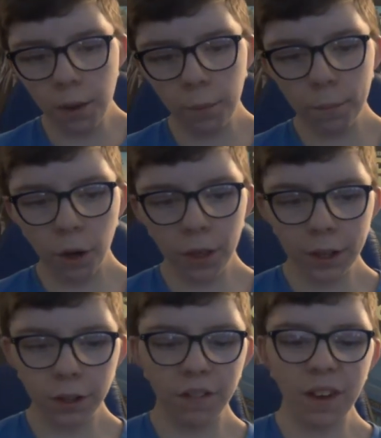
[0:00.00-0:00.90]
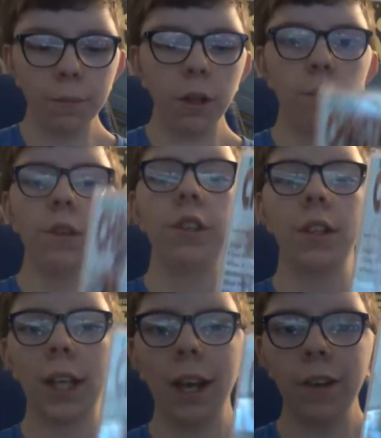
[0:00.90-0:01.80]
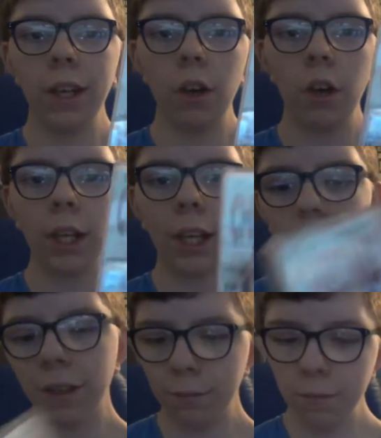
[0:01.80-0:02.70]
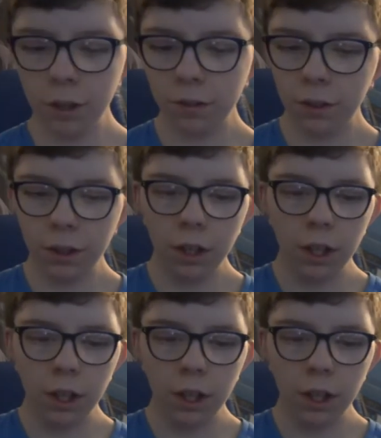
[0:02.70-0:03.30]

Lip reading: We bought this off Amazon, which is a karaoke Christmas